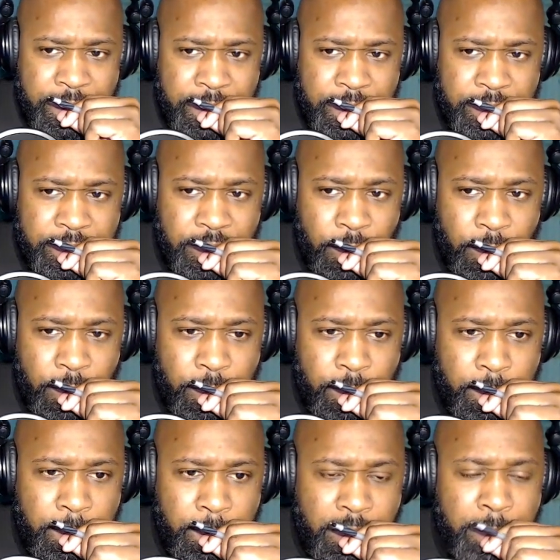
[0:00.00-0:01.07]
So
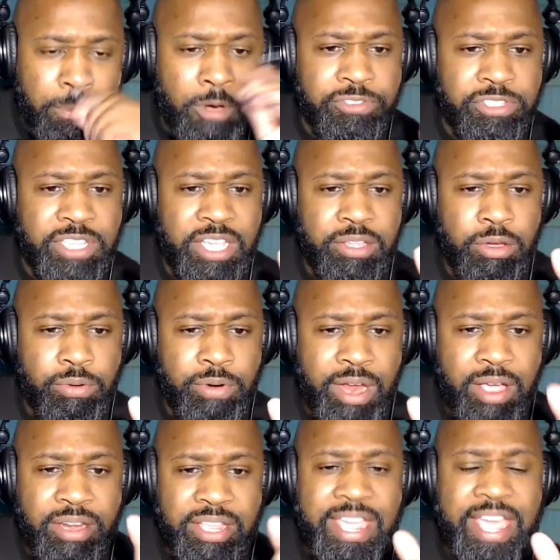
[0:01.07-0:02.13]
both stand your ground
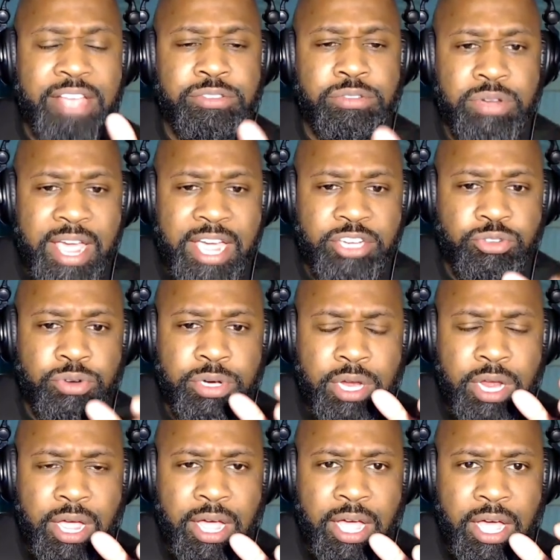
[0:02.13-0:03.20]
and Castle Doctrine
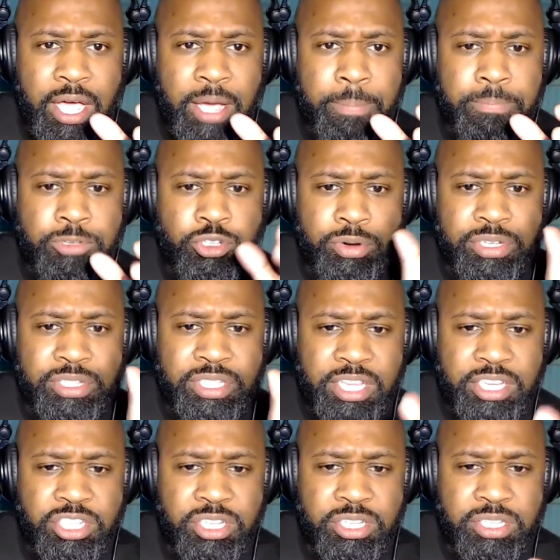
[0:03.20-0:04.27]

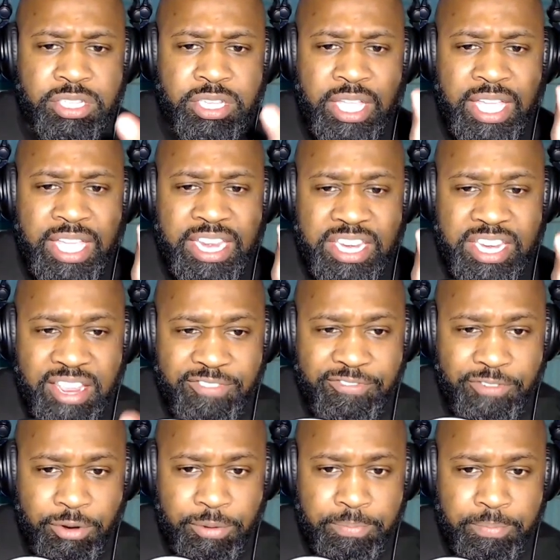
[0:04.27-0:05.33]
jurisdictions
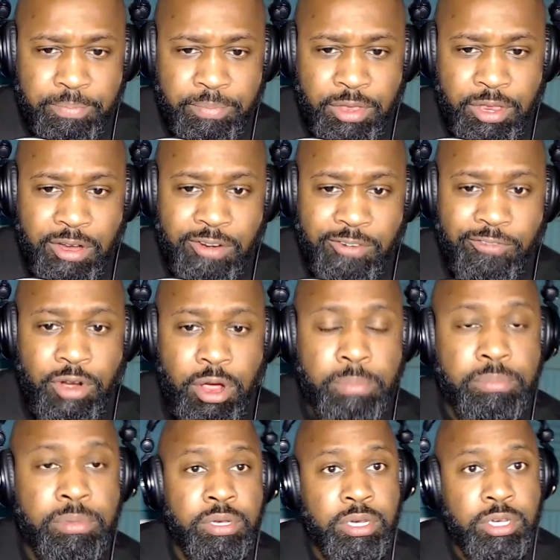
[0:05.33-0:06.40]
differ from
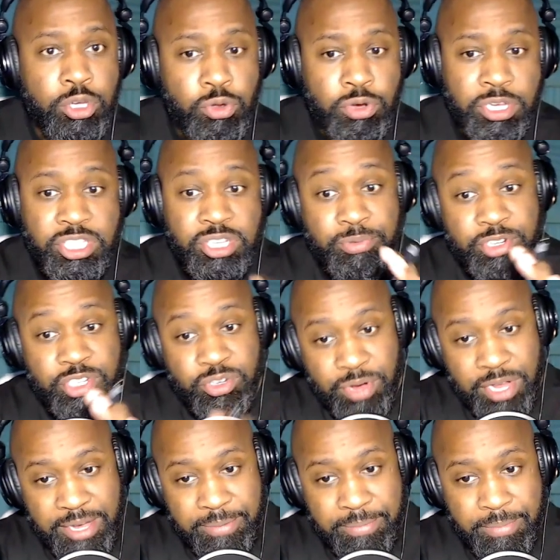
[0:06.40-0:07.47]
duty to
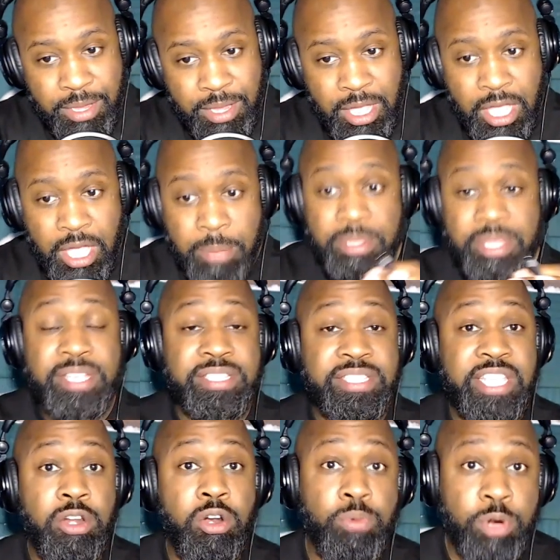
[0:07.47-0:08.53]
retreat because they
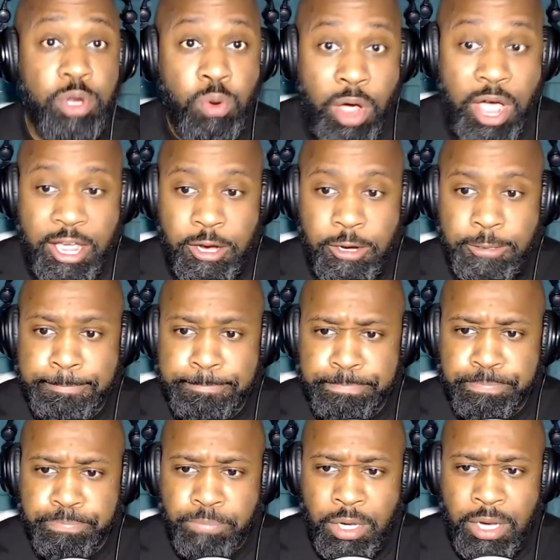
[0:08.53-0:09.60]
don't require
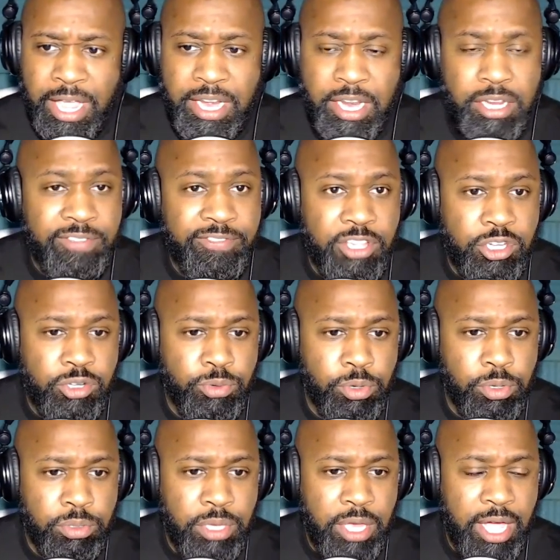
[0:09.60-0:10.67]
an
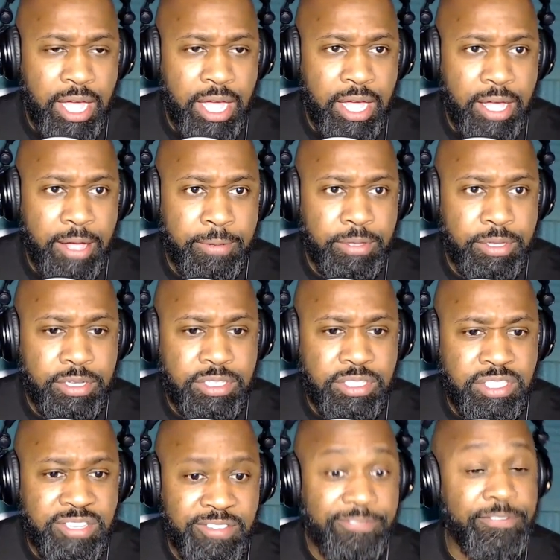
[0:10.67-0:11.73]
individual
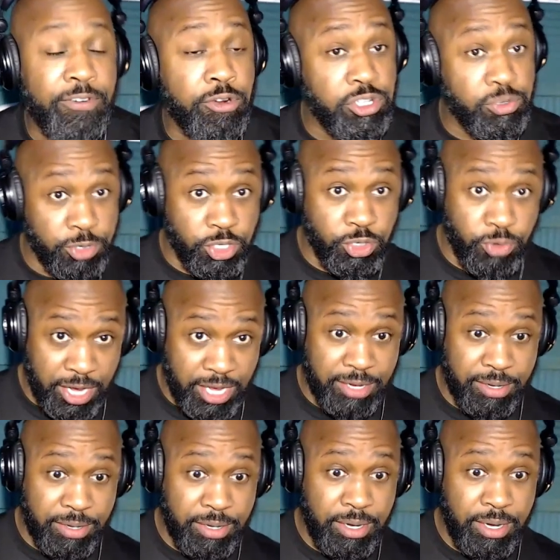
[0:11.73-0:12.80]
to first retreat
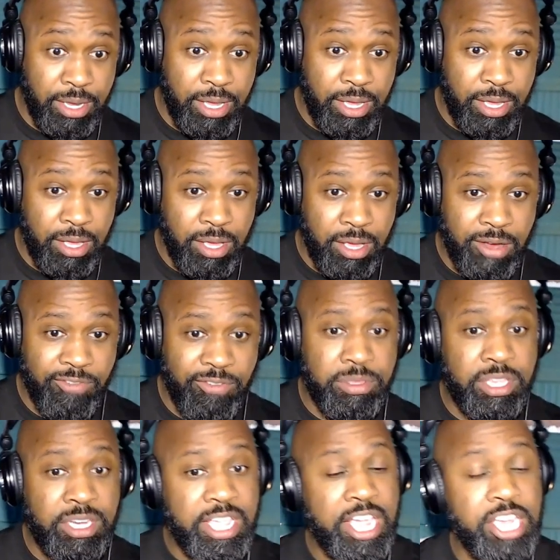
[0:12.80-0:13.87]
from the
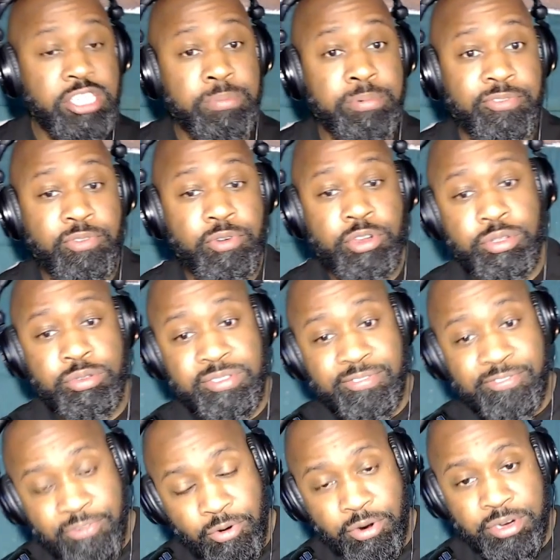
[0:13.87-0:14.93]
danger before using
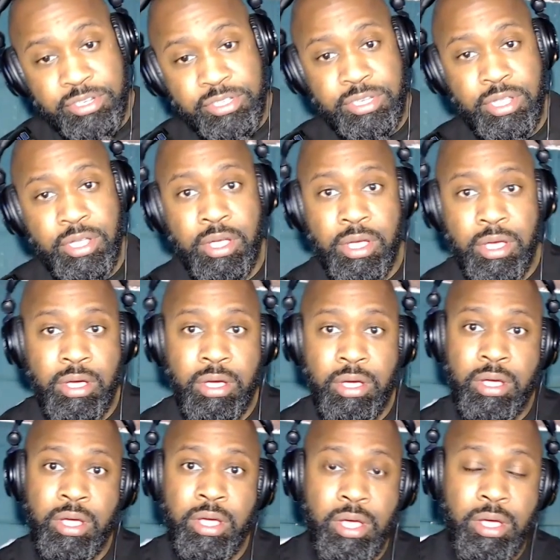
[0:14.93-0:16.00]
force
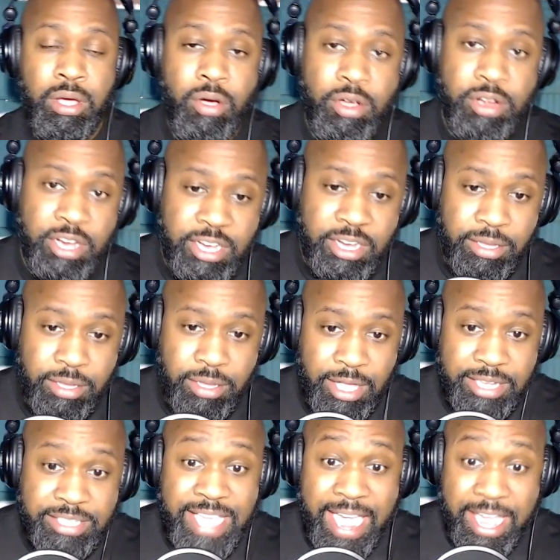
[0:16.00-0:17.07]
on an
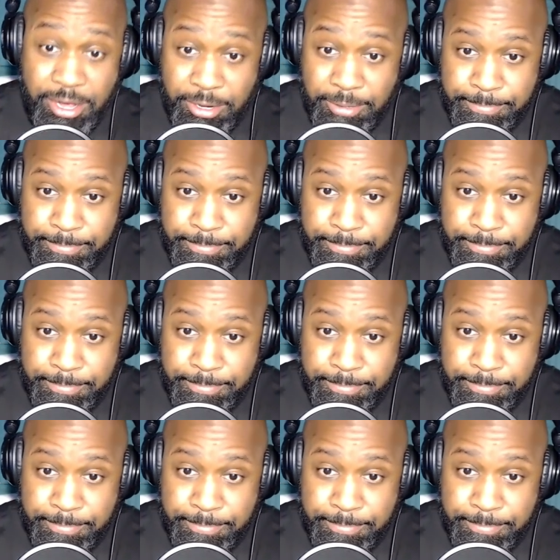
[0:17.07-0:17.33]
attacker.